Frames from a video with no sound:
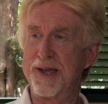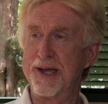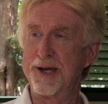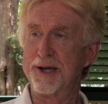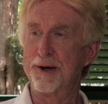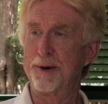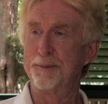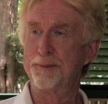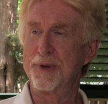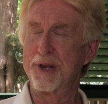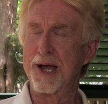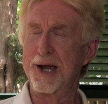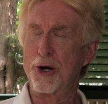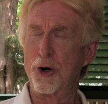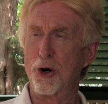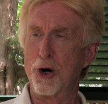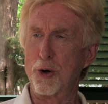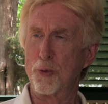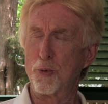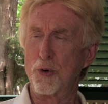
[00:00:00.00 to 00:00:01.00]
the Lake
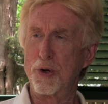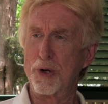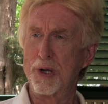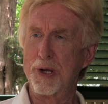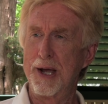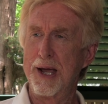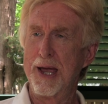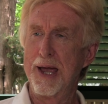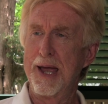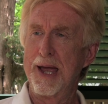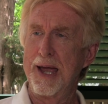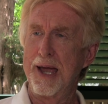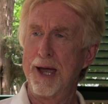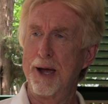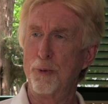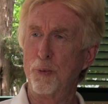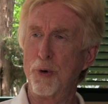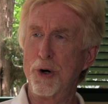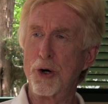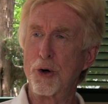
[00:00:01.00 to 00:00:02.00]
Hartwell,
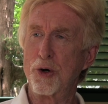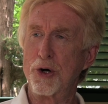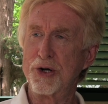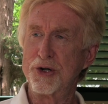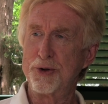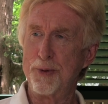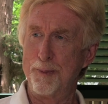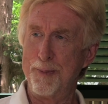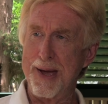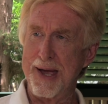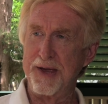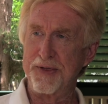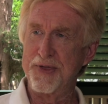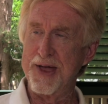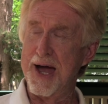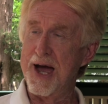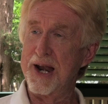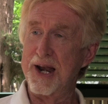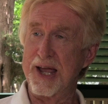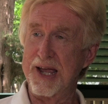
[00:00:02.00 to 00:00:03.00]
and we're going to make
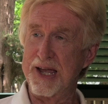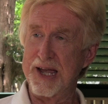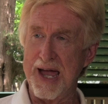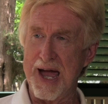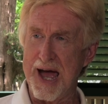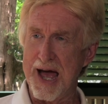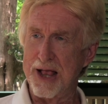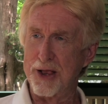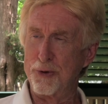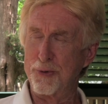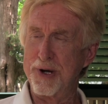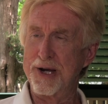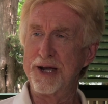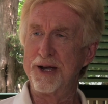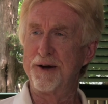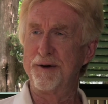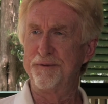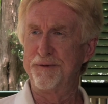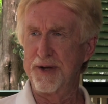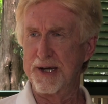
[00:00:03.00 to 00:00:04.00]
that a gallery,
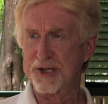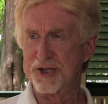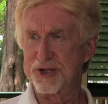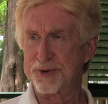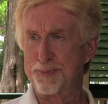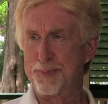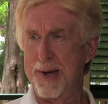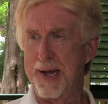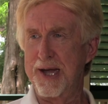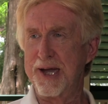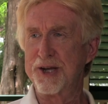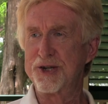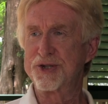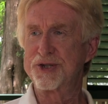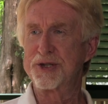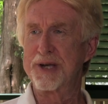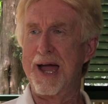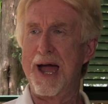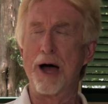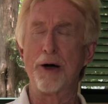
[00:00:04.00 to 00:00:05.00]
event
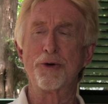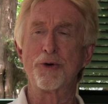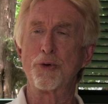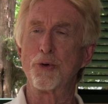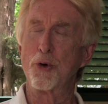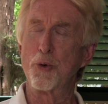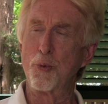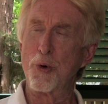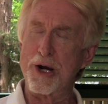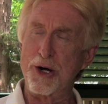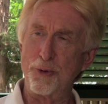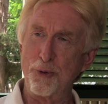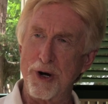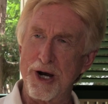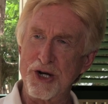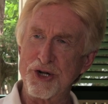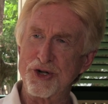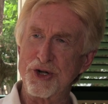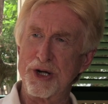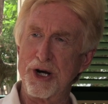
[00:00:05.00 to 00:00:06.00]
space, outdoor
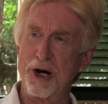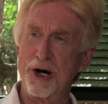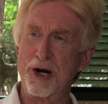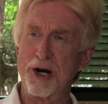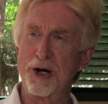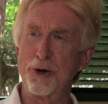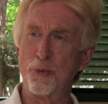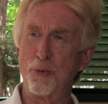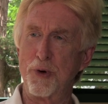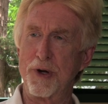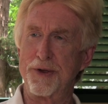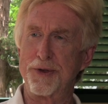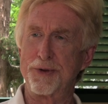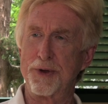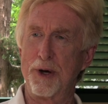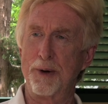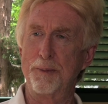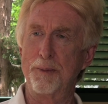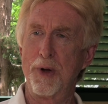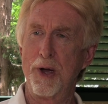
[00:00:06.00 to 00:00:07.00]
recreation area with
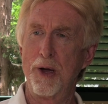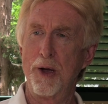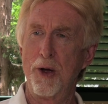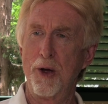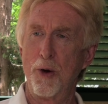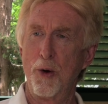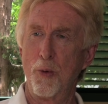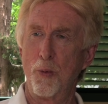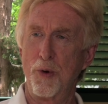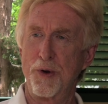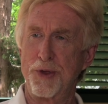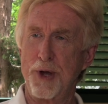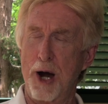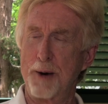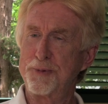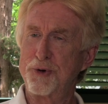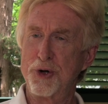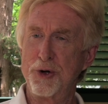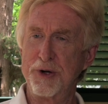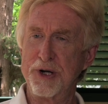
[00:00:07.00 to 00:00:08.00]

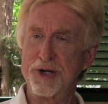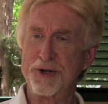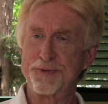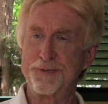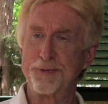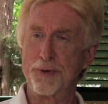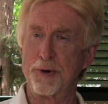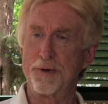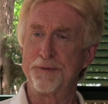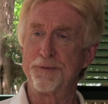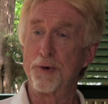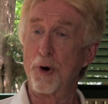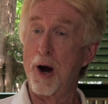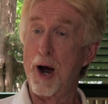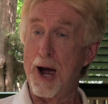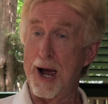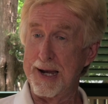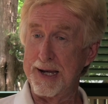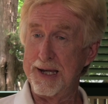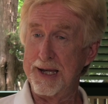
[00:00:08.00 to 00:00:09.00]
opportunities for
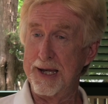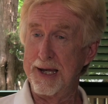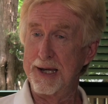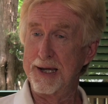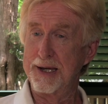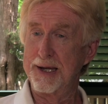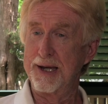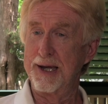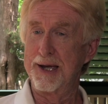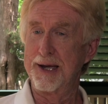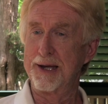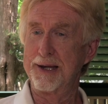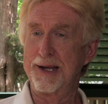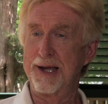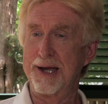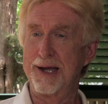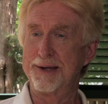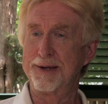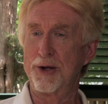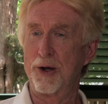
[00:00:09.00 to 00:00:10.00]
hiking
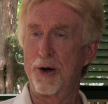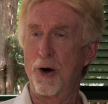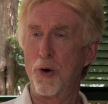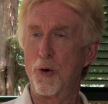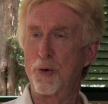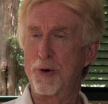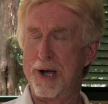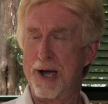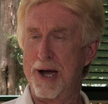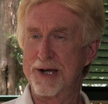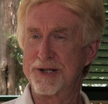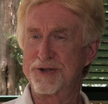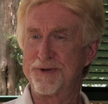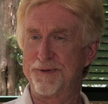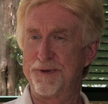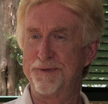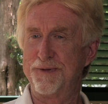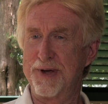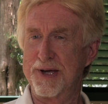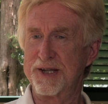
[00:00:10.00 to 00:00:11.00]
and all kinds
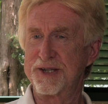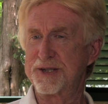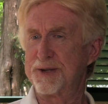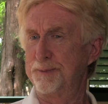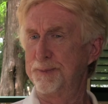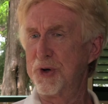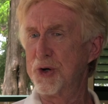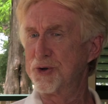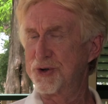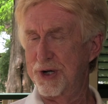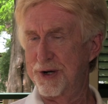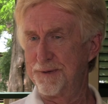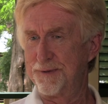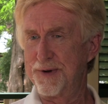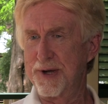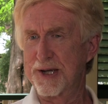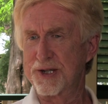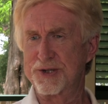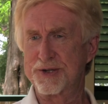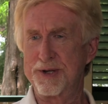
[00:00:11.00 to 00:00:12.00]
of events and music
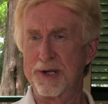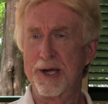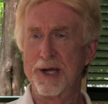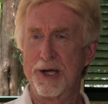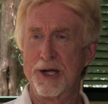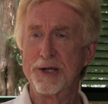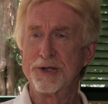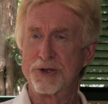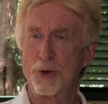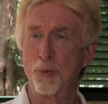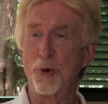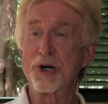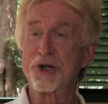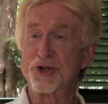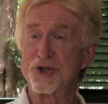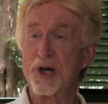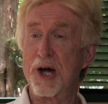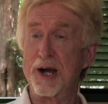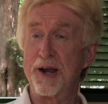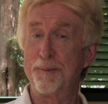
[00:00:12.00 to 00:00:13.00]
events. So we're
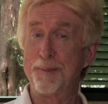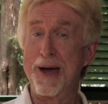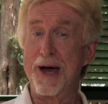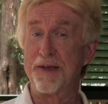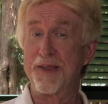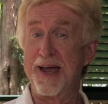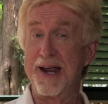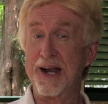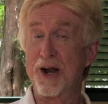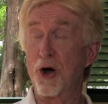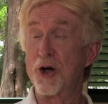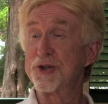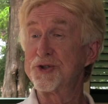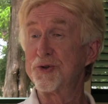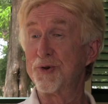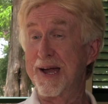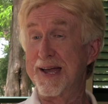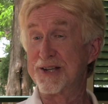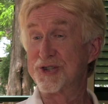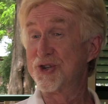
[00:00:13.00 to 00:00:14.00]
excited about that. It
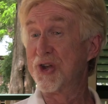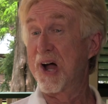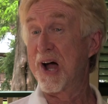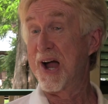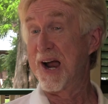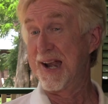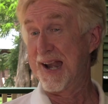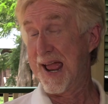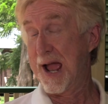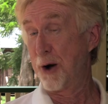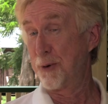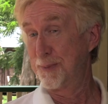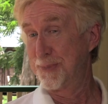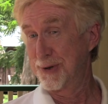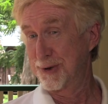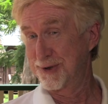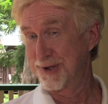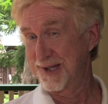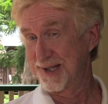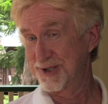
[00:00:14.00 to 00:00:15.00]
also has 9
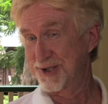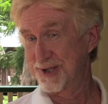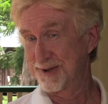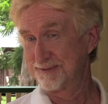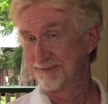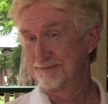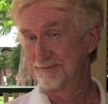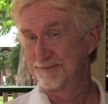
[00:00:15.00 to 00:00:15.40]
outbuildings.